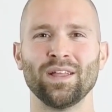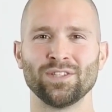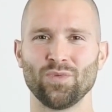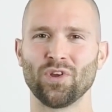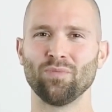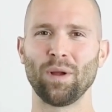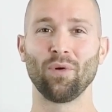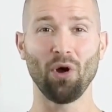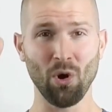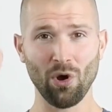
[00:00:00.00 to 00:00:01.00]
so we can
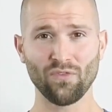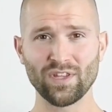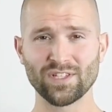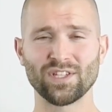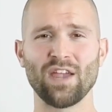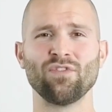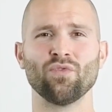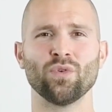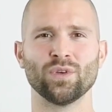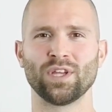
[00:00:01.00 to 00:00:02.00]
remember all of these safety
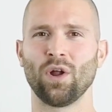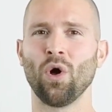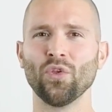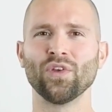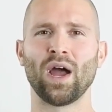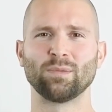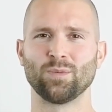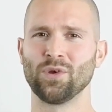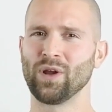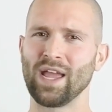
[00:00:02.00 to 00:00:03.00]
rules at all times
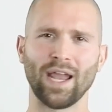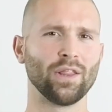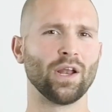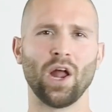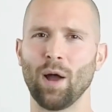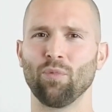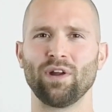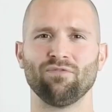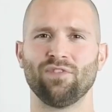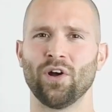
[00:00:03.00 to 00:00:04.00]
when we are handling and
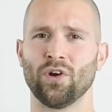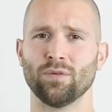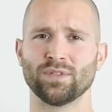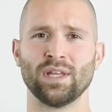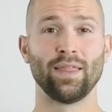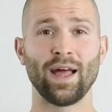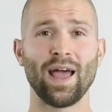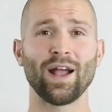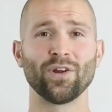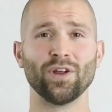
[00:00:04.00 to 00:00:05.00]
operating firearms. And that
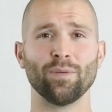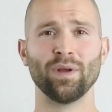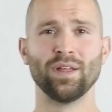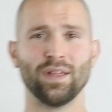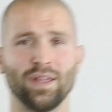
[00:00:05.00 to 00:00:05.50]
acronym